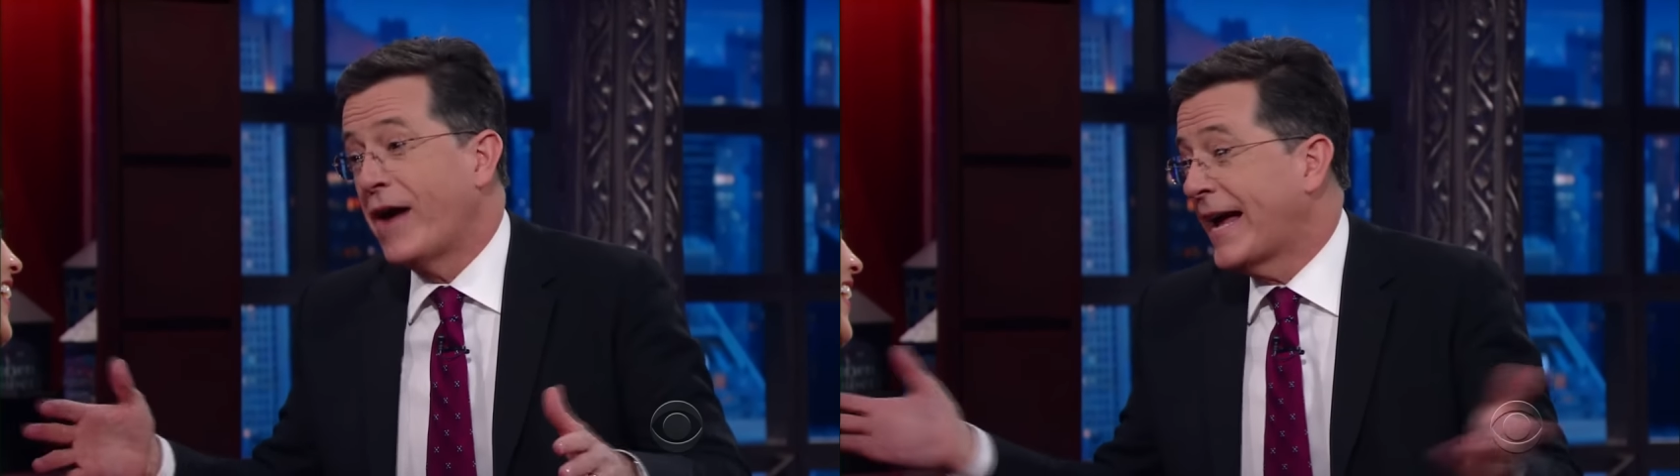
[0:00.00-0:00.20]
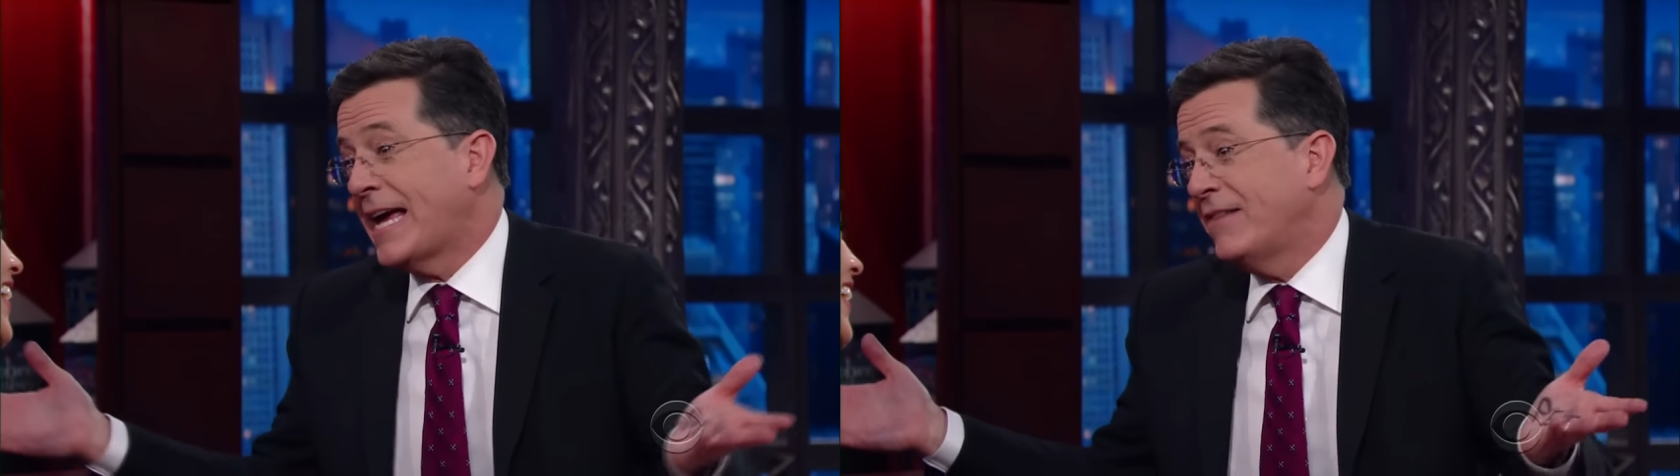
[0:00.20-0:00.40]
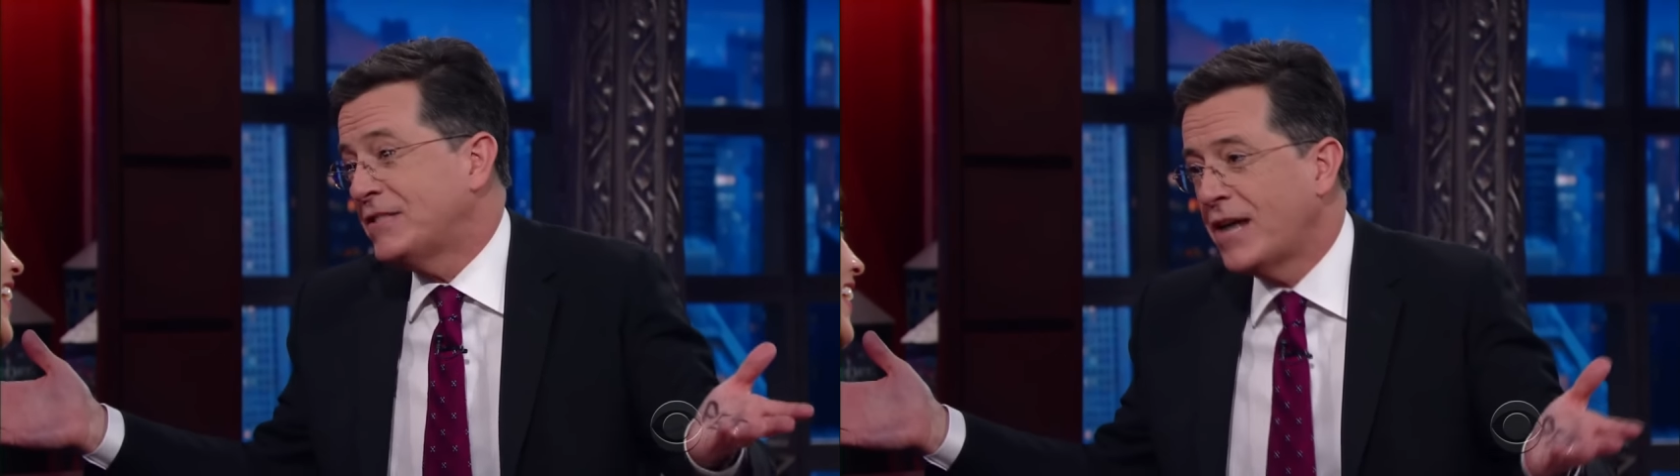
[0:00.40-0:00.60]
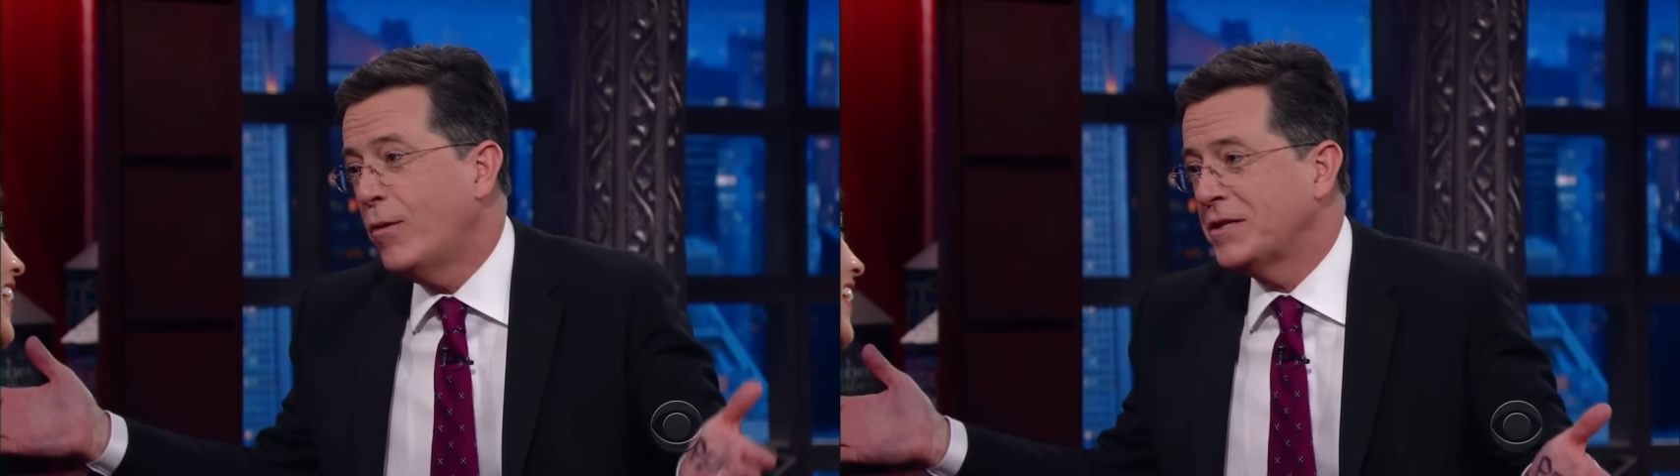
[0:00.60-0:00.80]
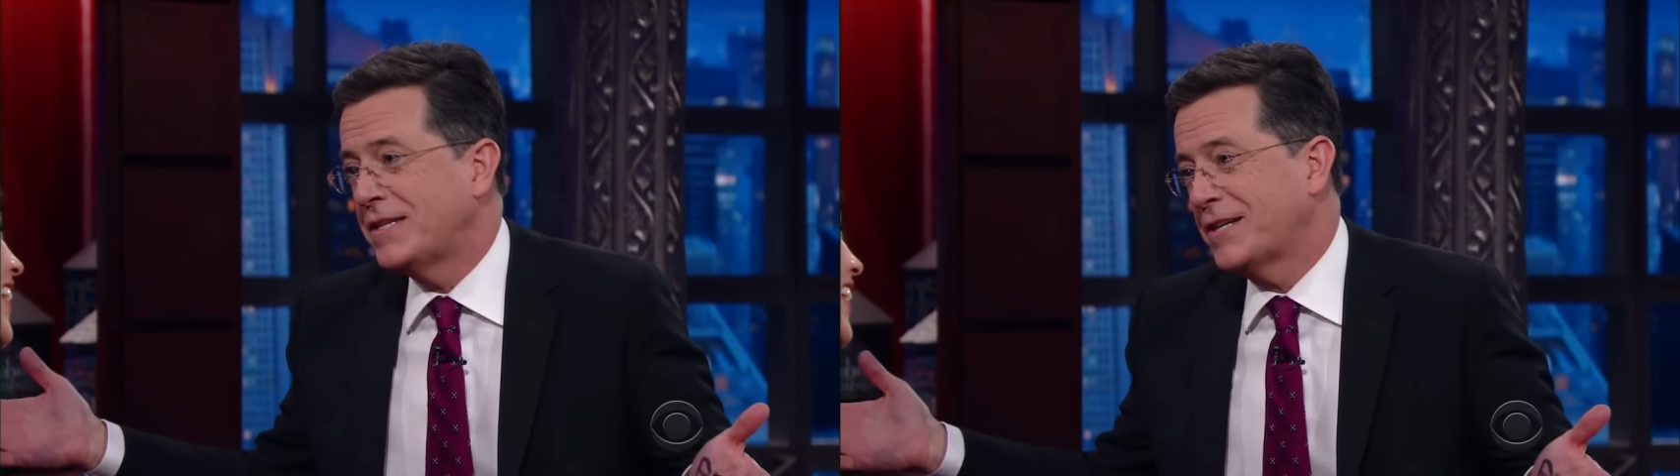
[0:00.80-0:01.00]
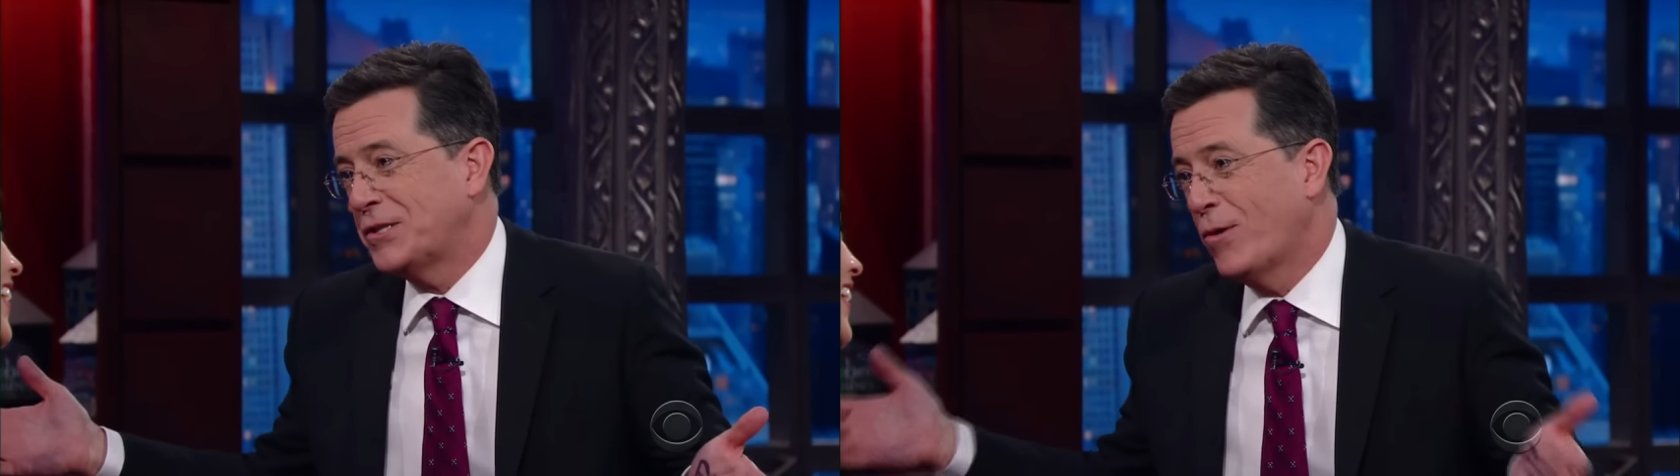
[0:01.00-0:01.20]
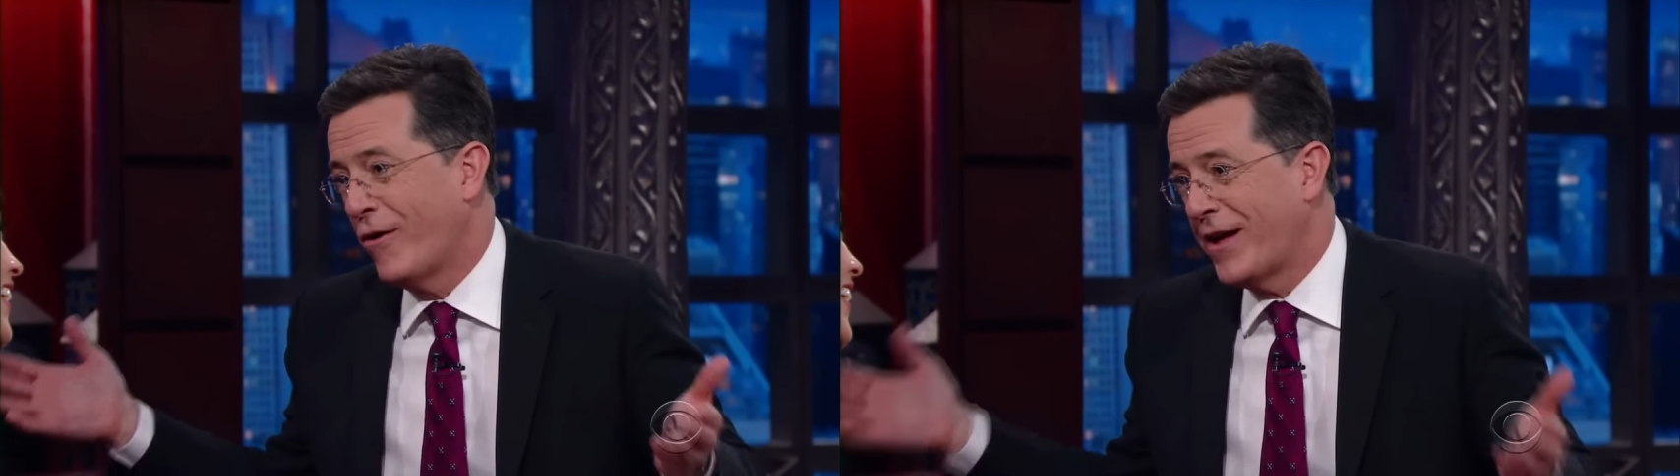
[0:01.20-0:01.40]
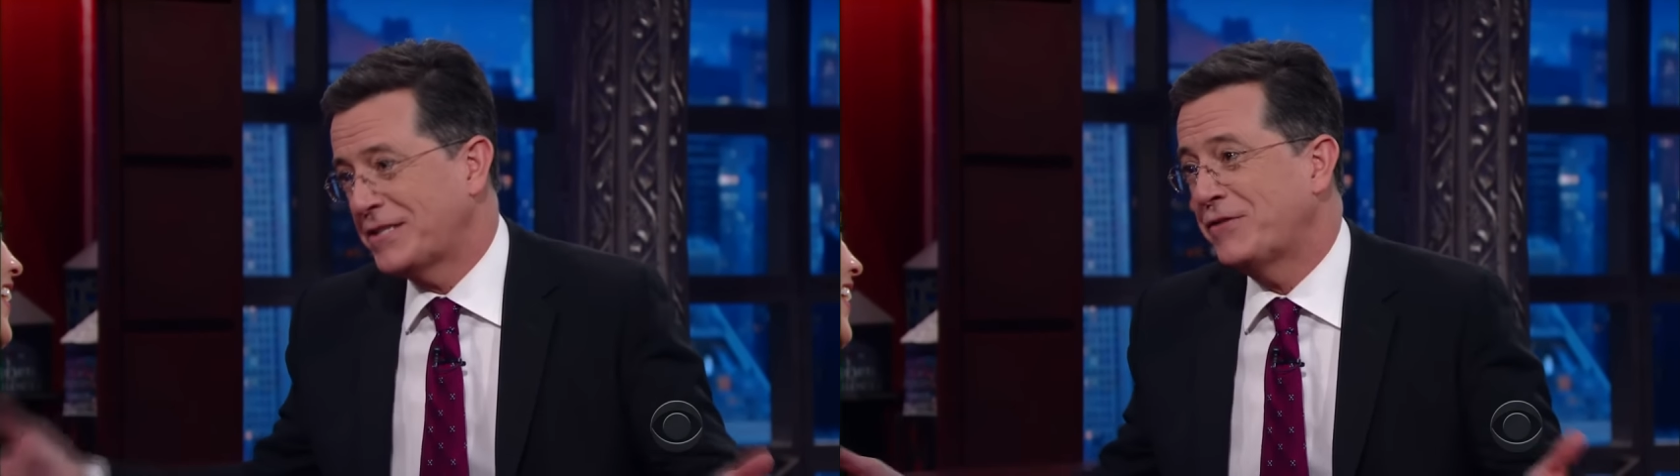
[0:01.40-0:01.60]
I can't even tell what sex you are.
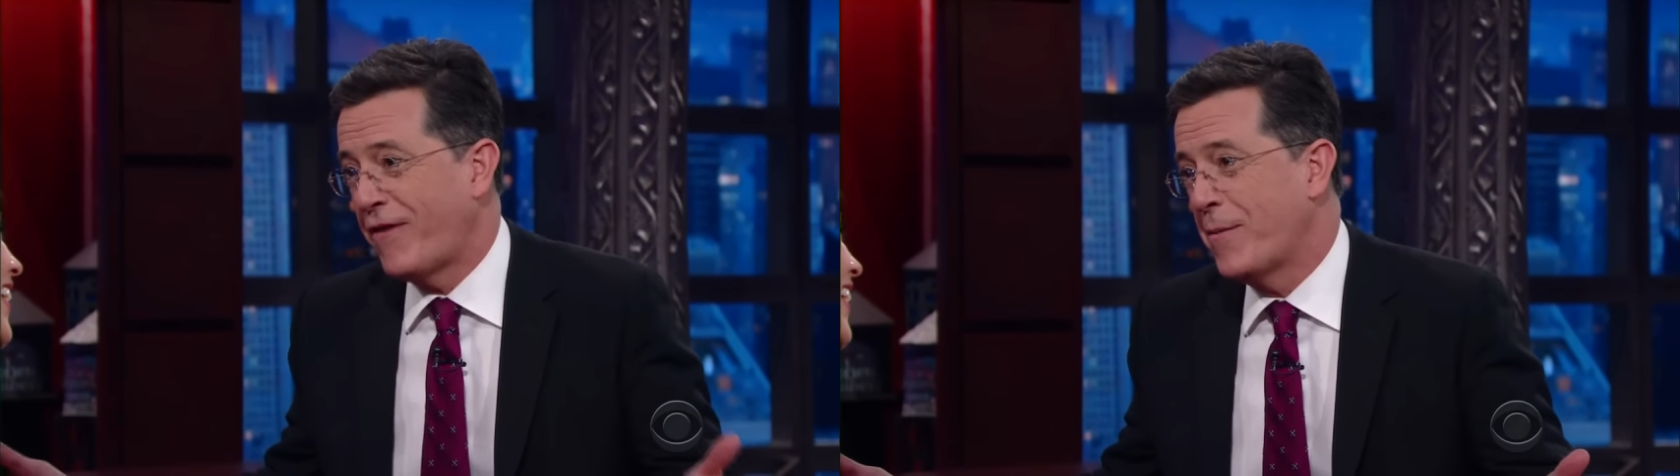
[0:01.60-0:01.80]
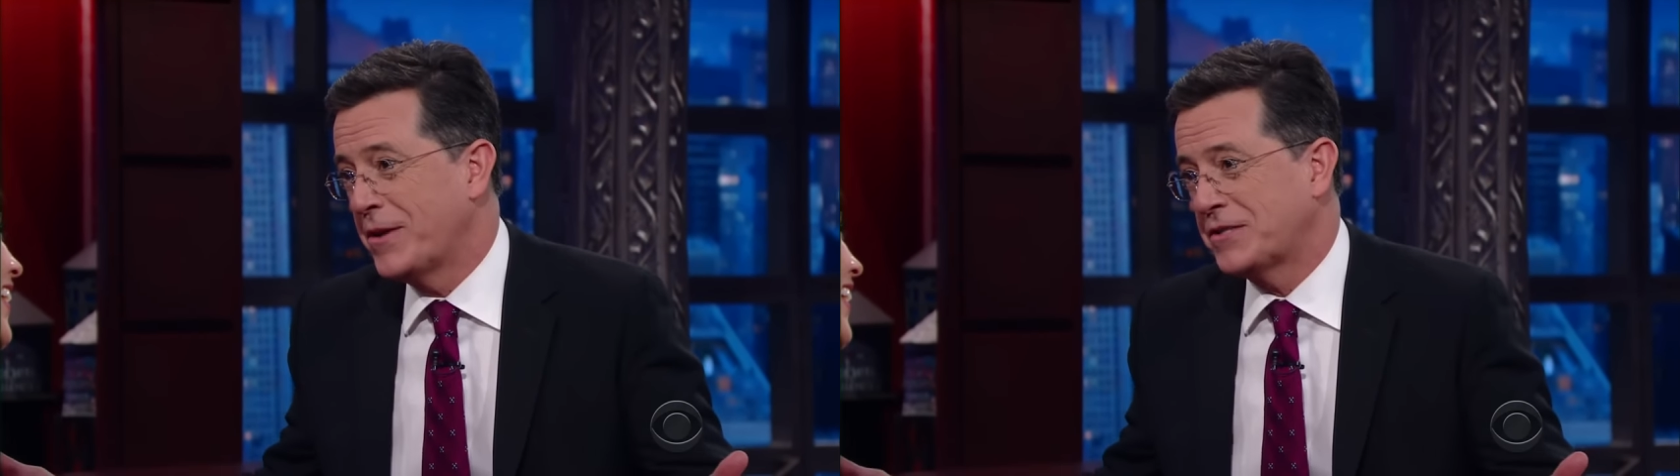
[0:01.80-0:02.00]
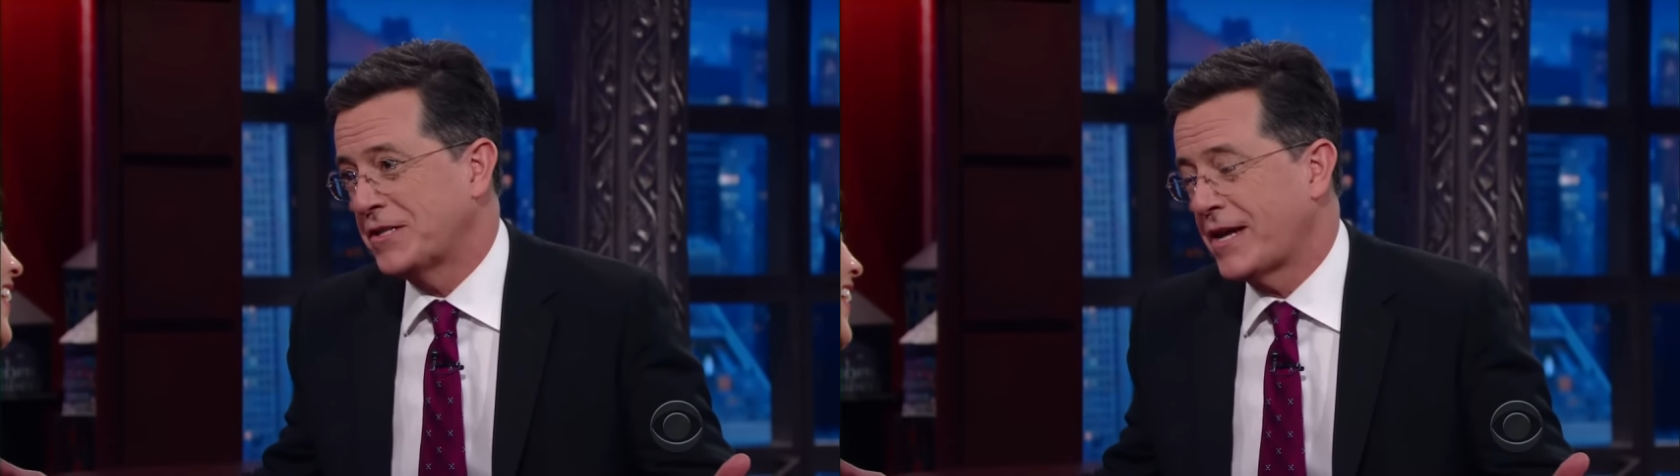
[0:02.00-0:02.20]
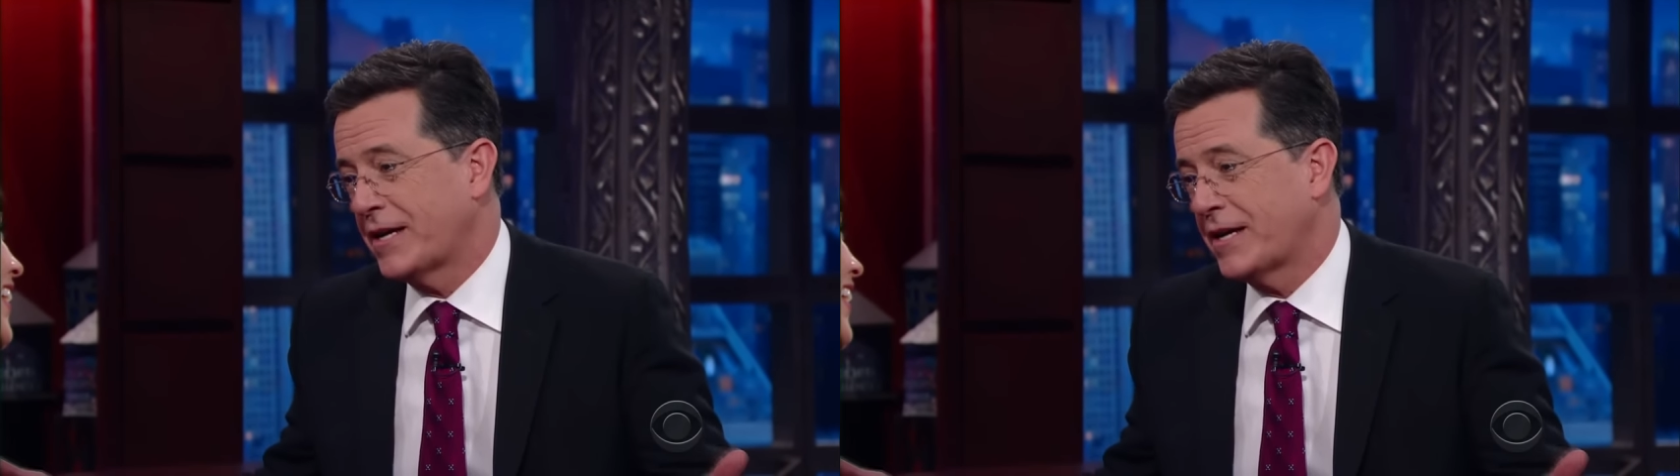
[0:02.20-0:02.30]
That's as feminist as I